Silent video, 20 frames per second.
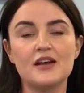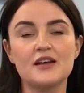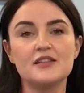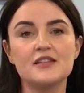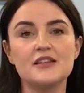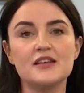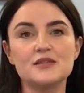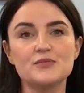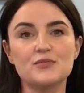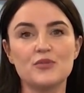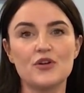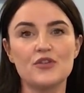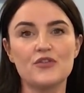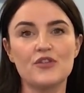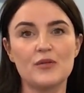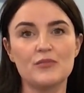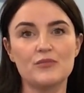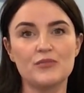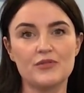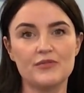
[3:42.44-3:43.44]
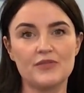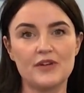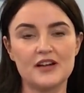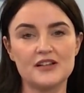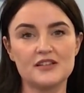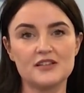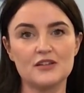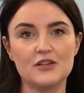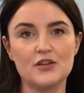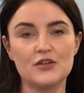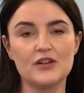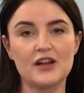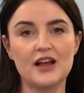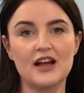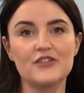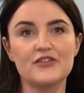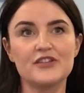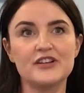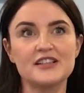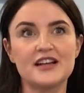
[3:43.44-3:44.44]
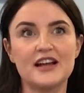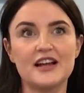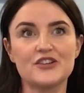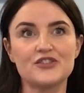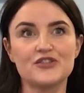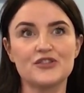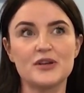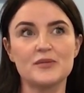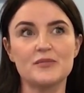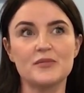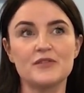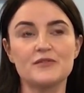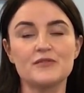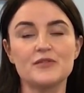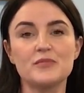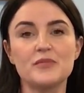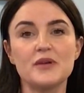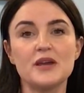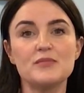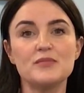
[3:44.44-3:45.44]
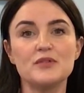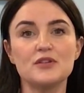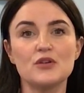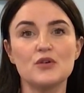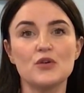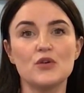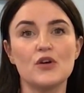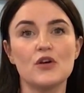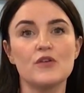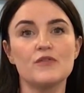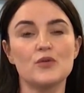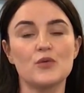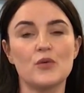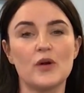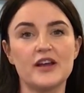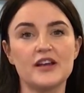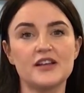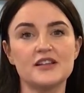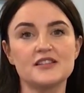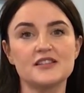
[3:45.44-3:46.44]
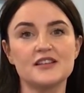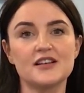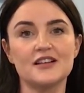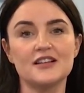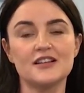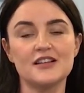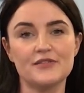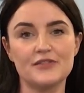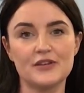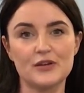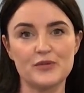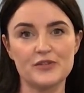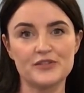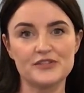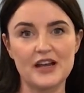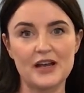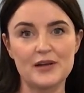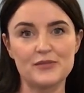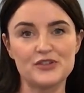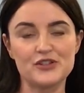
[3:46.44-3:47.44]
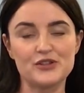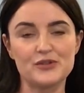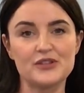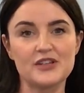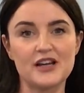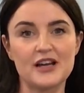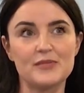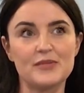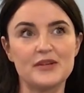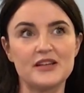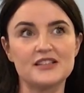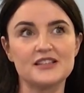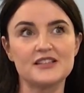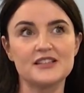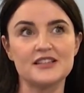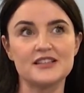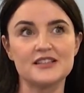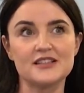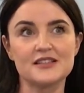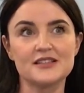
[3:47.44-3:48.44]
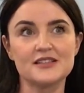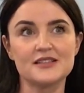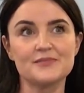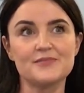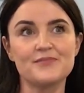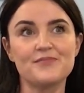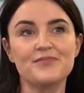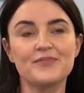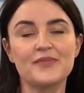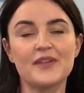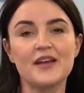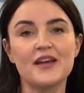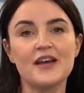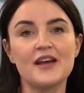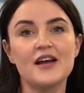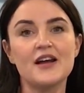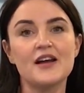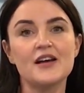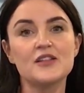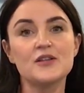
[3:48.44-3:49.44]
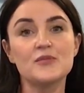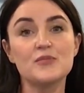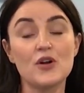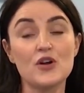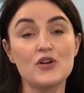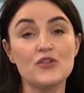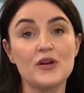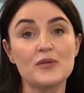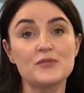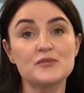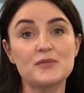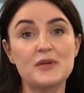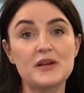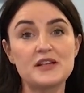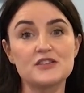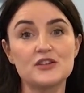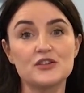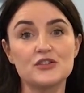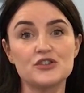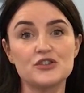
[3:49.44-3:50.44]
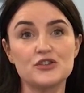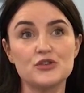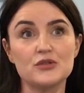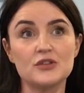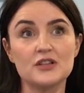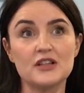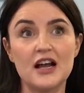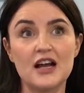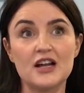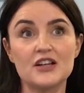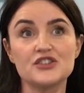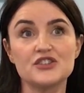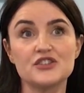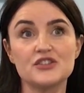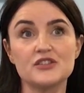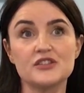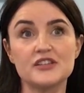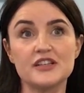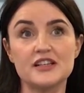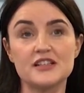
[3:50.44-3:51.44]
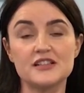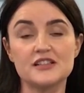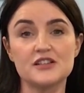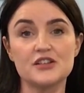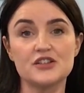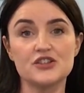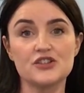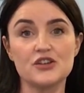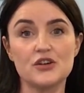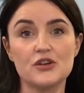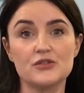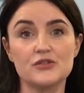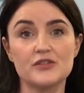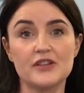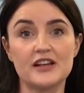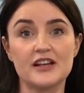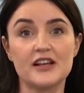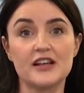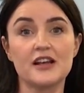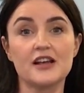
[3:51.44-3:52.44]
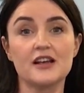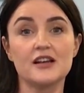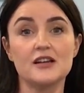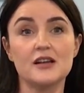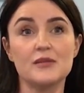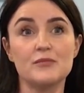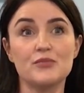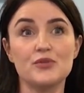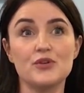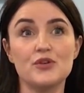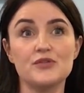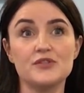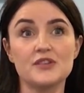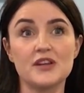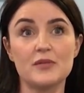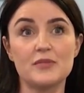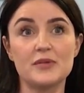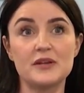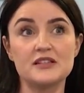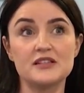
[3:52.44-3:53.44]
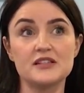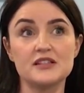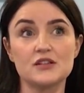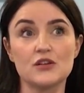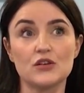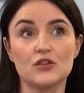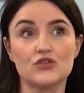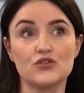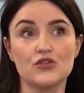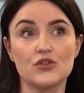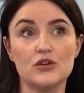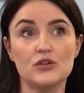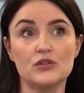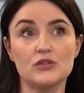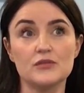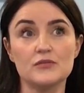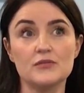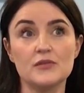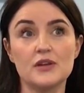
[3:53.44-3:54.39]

This programme provides a low-calorie diet treatment for people who are overweight and living with type 2 diabetes. The programme is based on 2 large studies that showed that it can improve diabetes control,